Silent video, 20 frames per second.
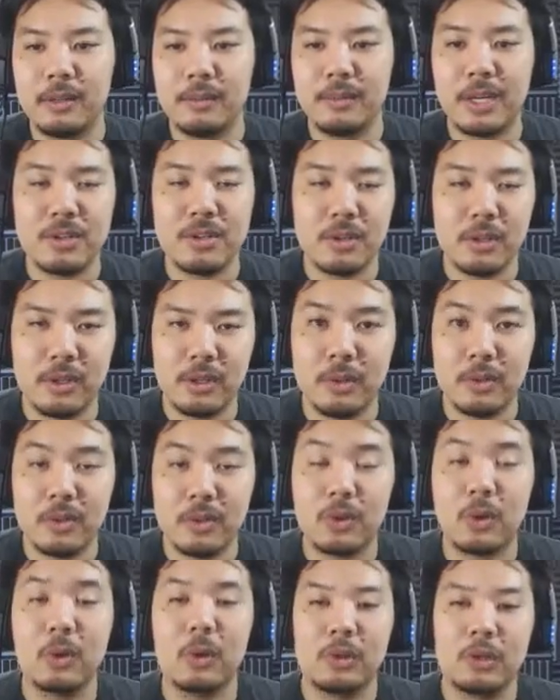need. Make sure you
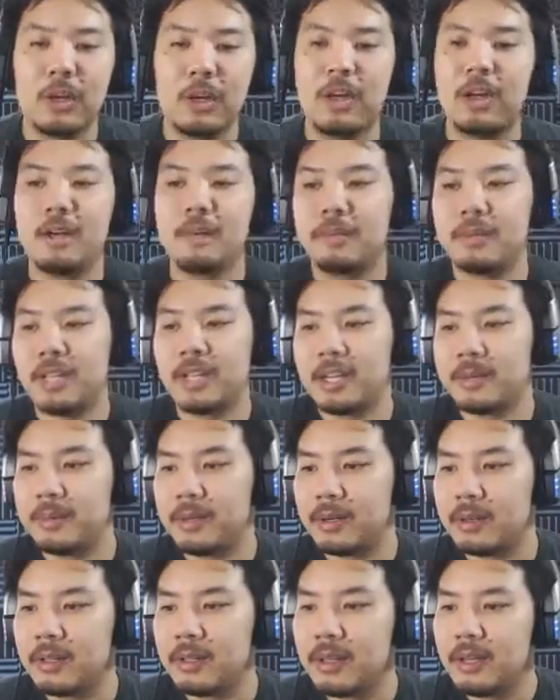turn on
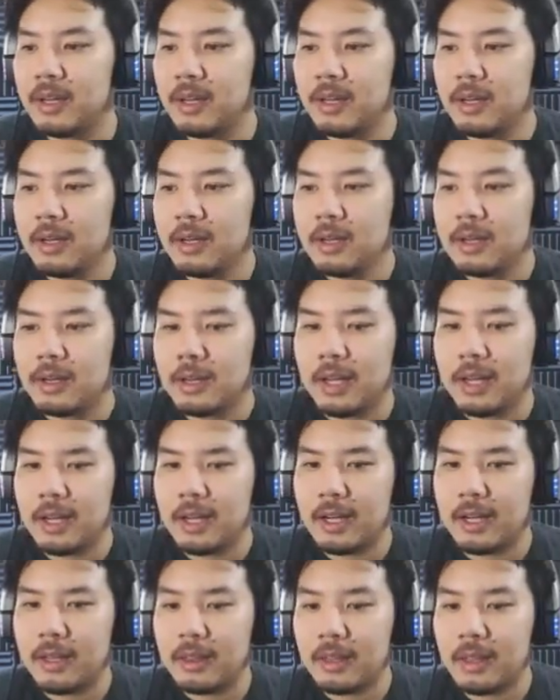Blackbeard.
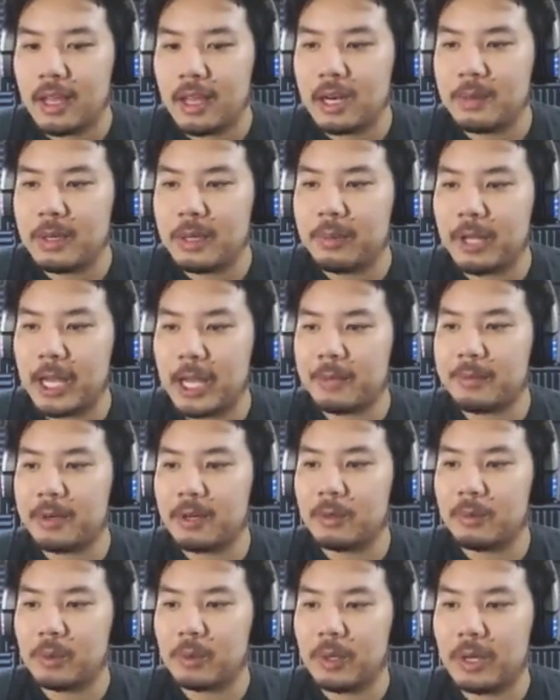Uh, enemy
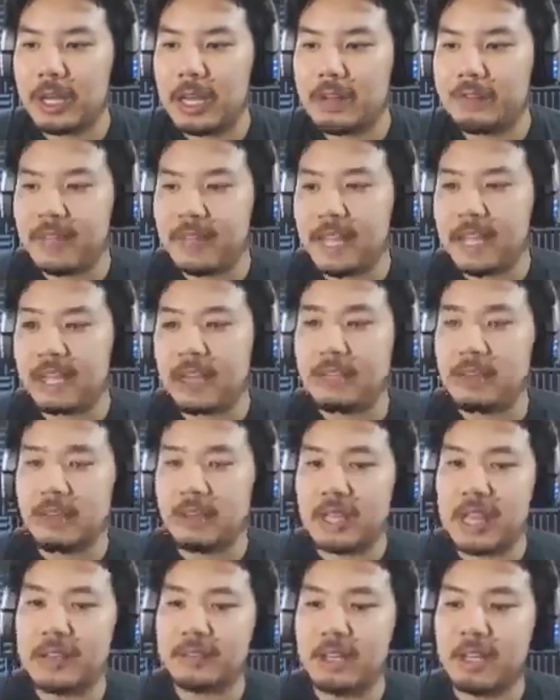Blackbeard will have eight
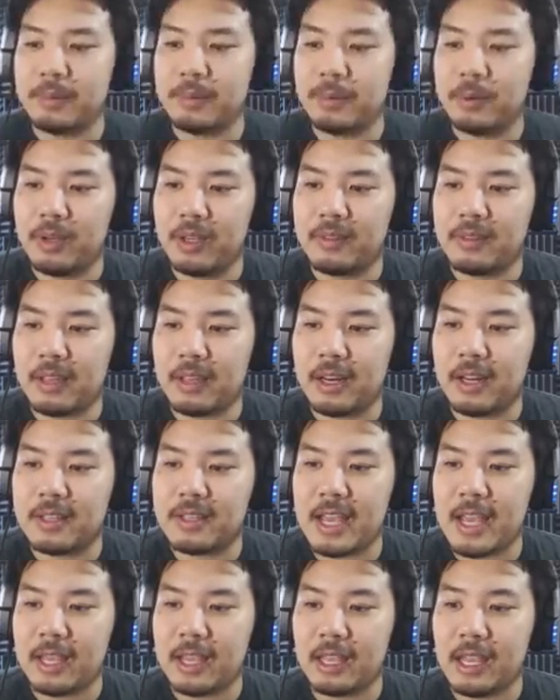hundred thousand hit points
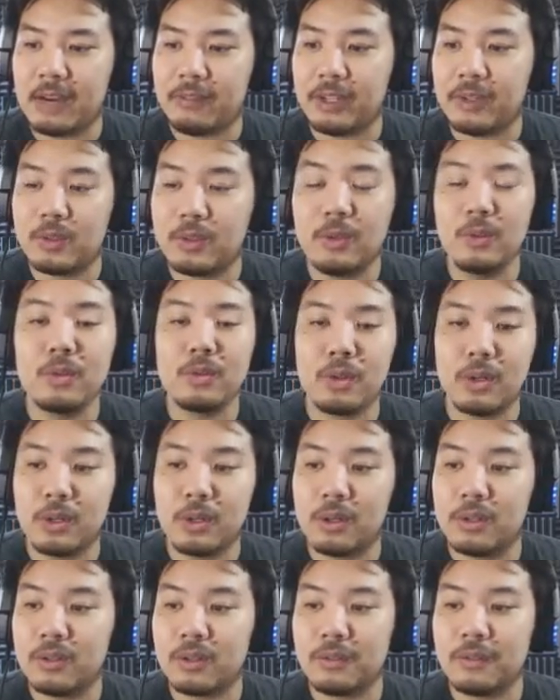and attack every two
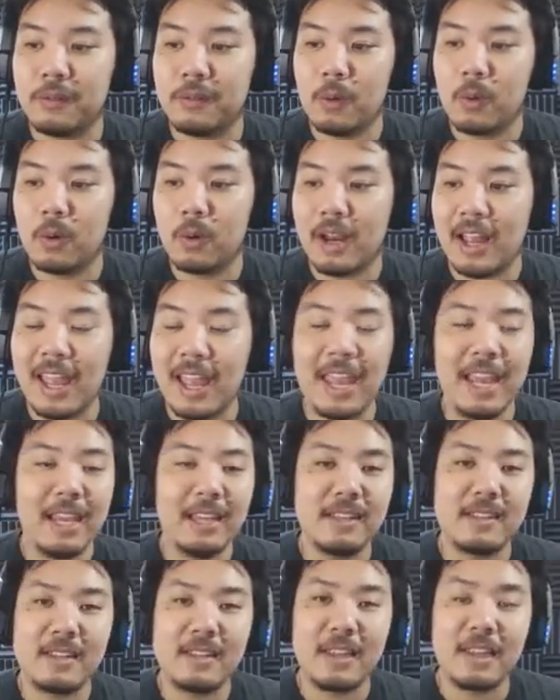turns for
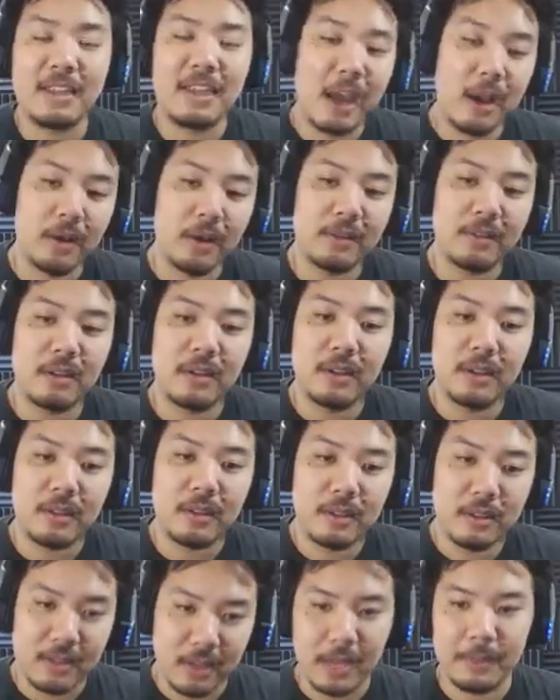eight thousand
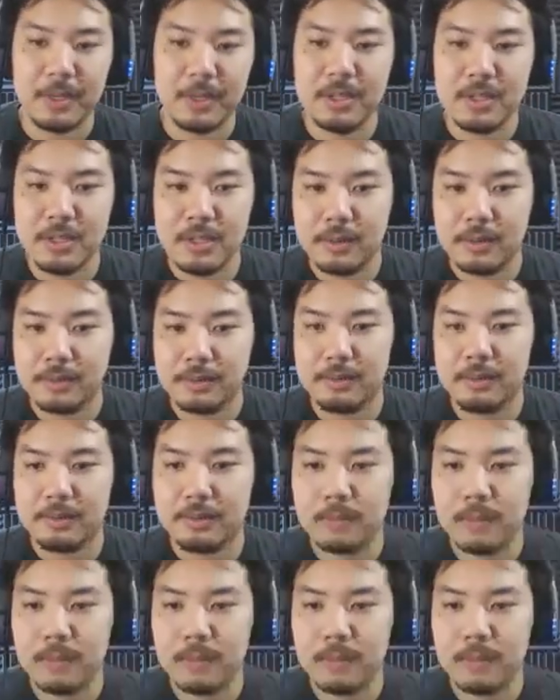damage.